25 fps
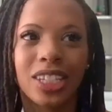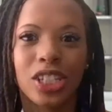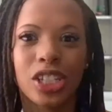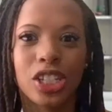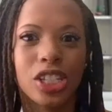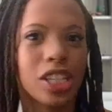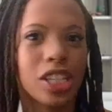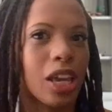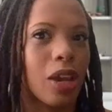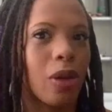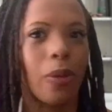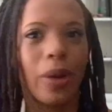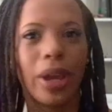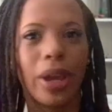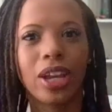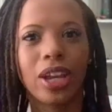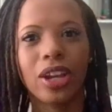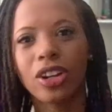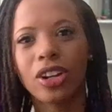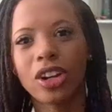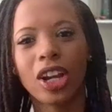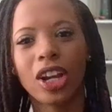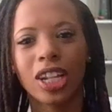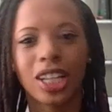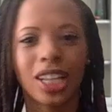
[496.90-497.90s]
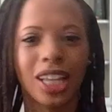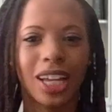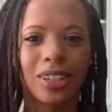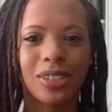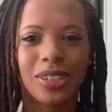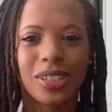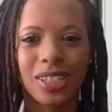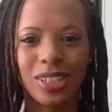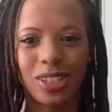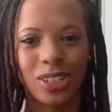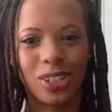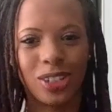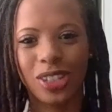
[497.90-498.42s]
and she's like, wait, you're not allowed
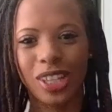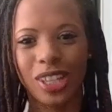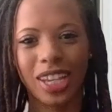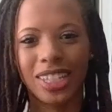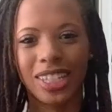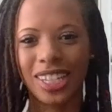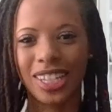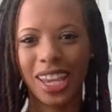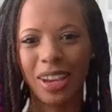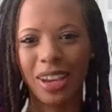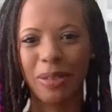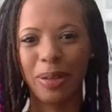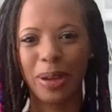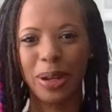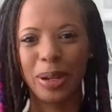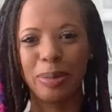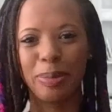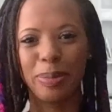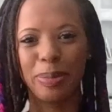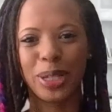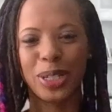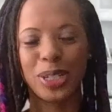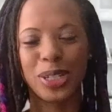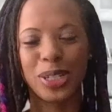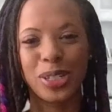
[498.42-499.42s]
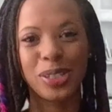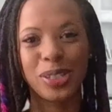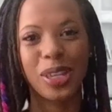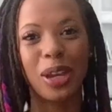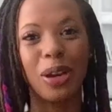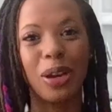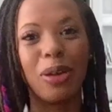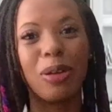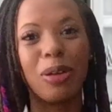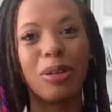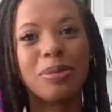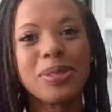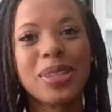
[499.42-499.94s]
to just like take random pictures. Like,
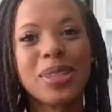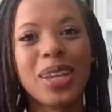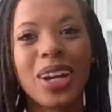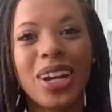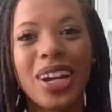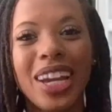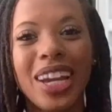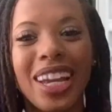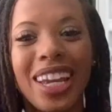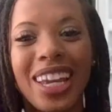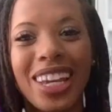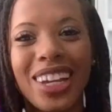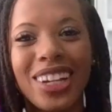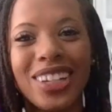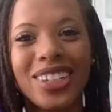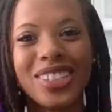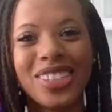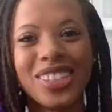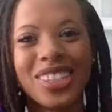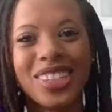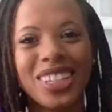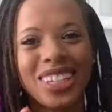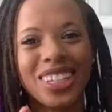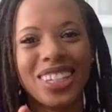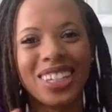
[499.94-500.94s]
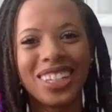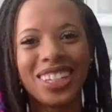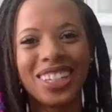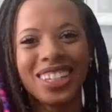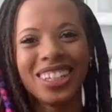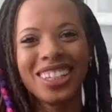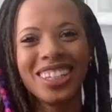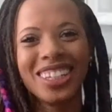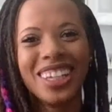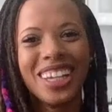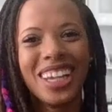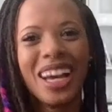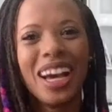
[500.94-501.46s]
oh, I'm sorry,
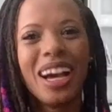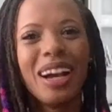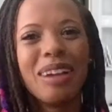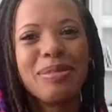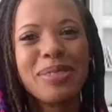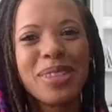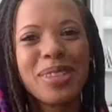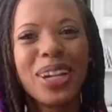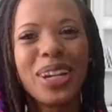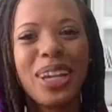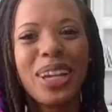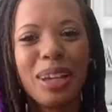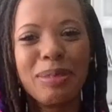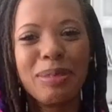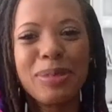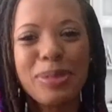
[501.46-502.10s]
I'm supposed to